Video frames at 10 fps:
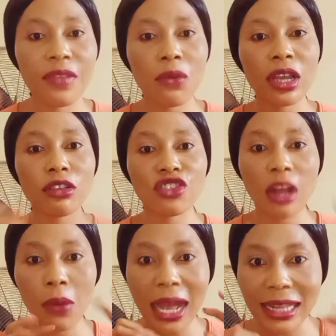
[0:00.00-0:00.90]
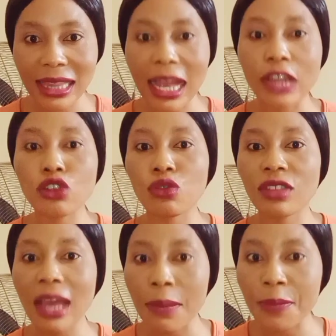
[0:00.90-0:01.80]
then when you shower at night you
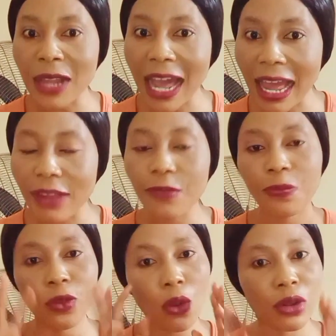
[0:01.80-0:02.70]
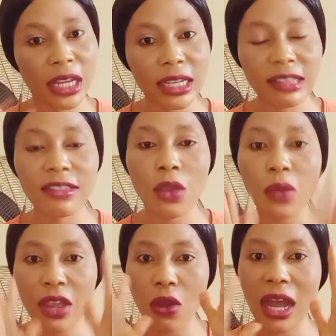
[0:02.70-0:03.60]
still apply on it, then
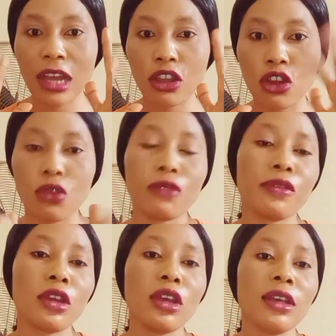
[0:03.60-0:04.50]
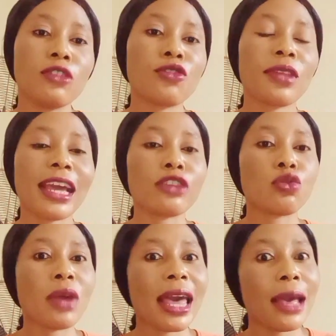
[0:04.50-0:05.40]
wear your hand glove so that it
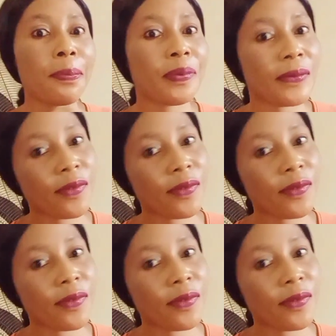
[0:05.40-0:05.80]
will help